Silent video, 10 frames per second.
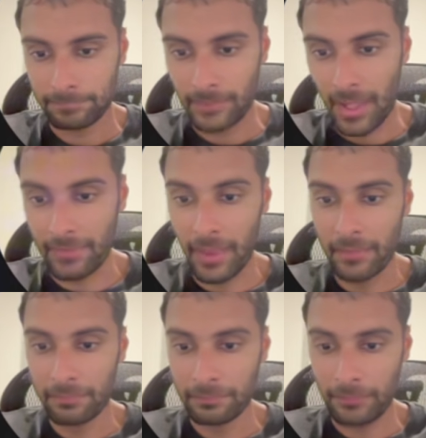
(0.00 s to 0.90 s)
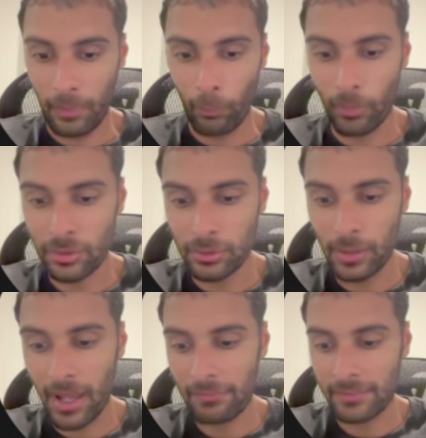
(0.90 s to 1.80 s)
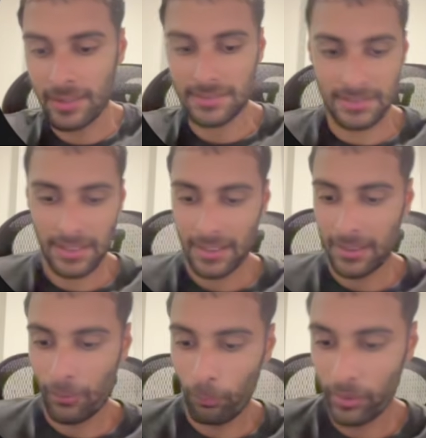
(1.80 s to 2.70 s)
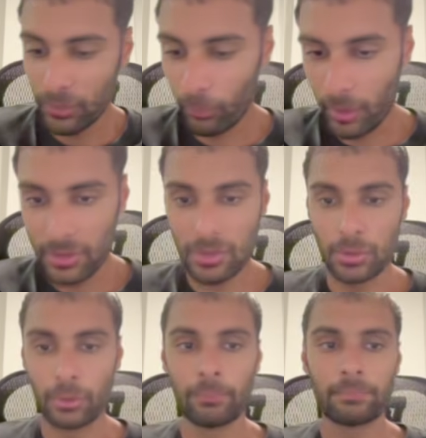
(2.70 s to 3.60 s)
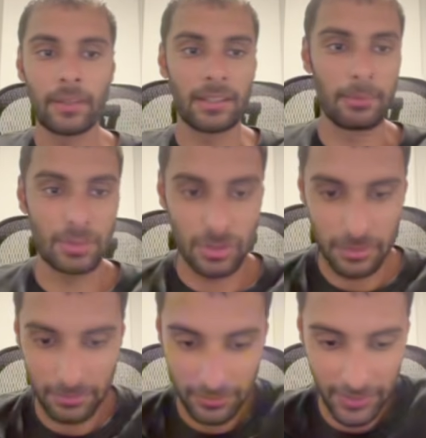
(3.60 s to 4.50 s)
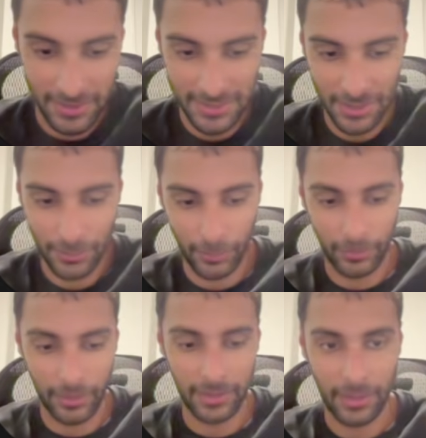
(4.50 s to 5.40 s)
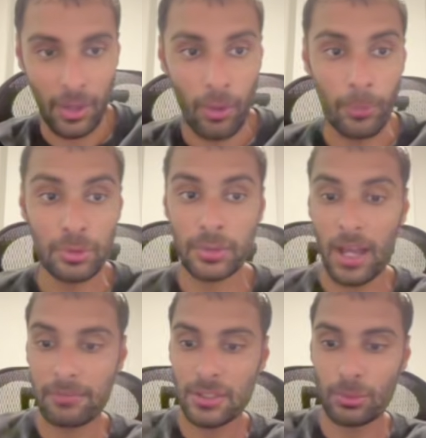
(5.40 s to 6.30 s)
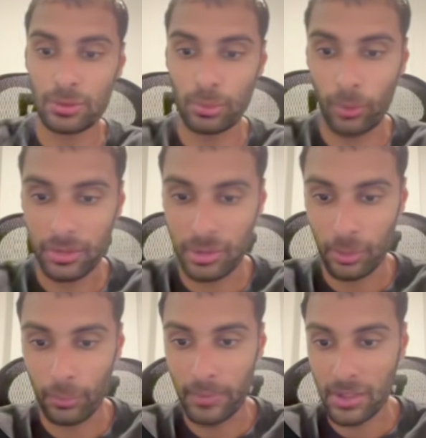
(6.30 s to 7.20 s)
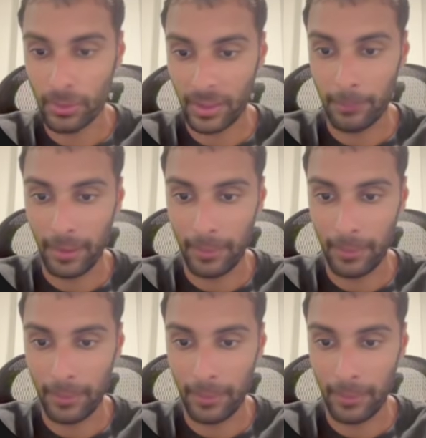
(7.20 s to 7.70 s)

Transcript: And then once you have this, what you want to do, and let me just fix this real quick. Once you have this, what you want to do is you want to combine